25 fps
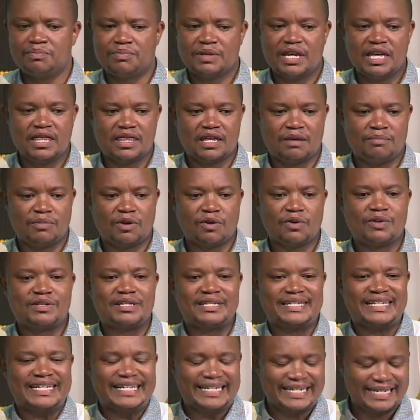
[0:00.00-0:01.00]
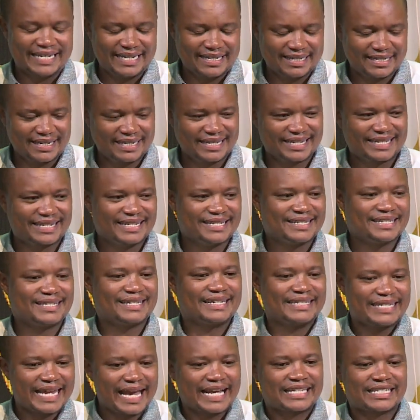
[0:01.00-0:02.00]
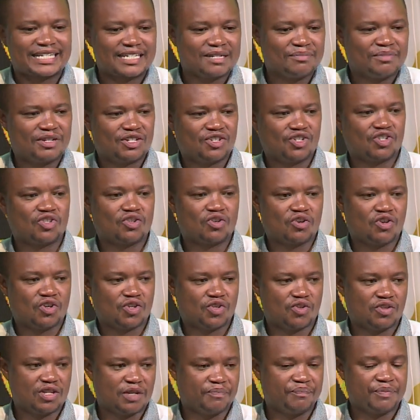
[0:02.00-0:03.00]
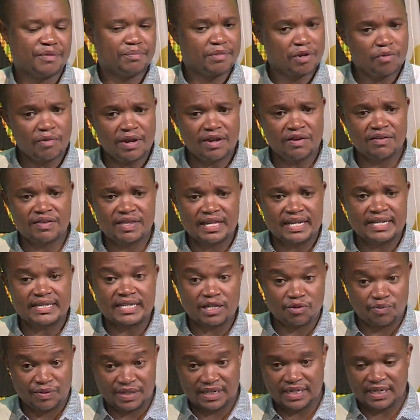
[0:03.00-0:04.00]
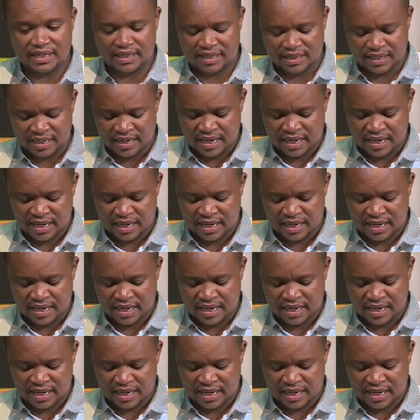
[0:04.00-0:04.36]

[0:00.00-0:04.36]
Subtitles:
either because it increases the tax administration cost to them. But one of the things that we did,